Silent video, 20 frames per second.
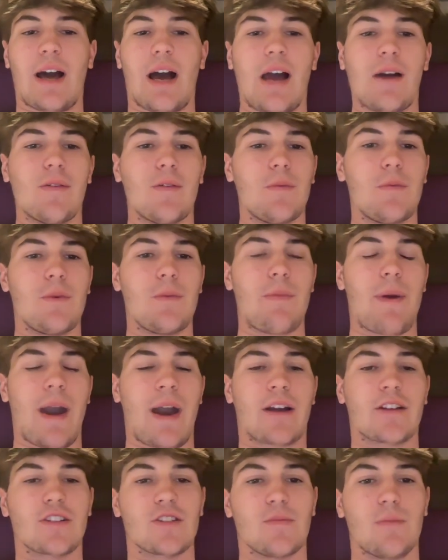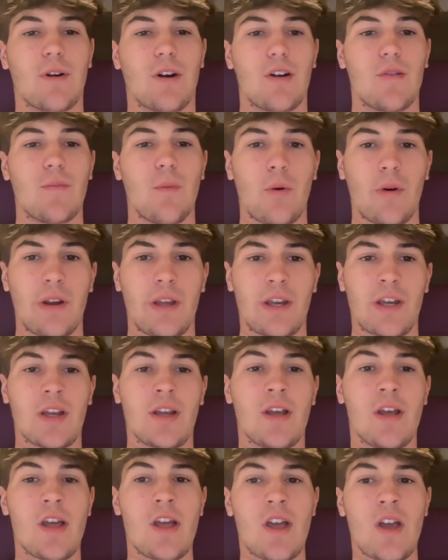I will be back tomorrow morning
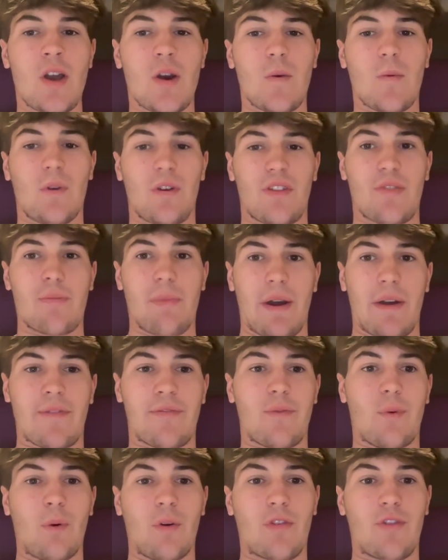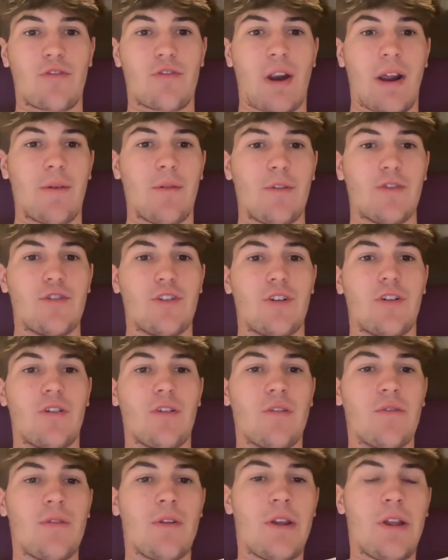with my fourth travel journal.